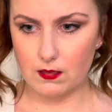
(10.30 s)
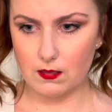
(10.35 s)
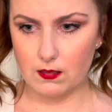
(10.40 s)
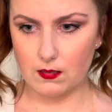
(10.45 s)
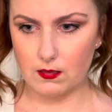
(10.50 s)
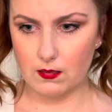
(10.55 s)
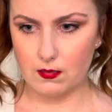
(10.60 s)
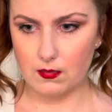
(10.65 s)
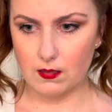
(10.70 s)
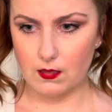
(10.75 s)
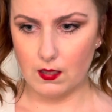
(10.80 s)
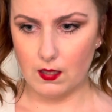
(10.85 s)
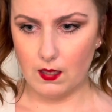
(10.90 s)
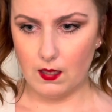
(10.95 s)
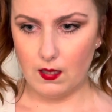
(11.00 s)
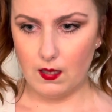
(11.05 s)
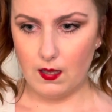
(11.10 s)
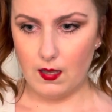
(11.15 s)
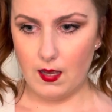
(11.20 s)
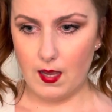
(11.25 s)

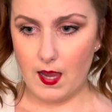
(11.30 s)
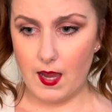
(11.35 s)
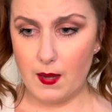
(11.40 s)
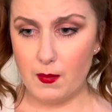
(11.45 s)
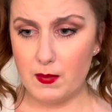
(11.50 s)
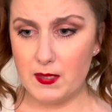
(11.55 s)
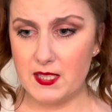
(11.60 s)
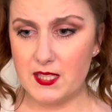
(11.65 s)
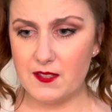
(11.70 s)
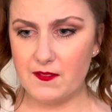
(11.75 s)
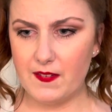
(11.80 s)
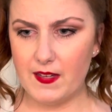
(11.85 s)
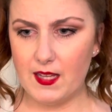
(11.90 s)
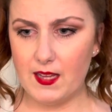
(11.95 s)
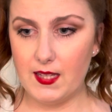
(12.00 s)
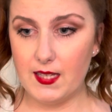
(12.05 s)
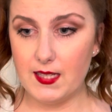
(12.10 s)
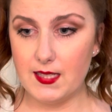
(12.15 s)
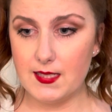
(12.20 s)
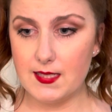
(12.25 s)
I was
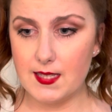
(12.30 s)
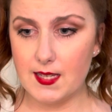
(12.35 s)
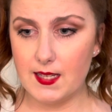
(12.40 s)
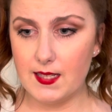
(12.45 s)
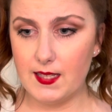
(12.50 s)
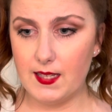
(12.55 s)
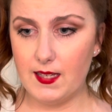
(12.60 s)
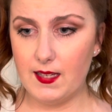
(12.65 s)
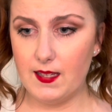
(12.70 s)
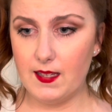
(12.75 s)
feeling done in.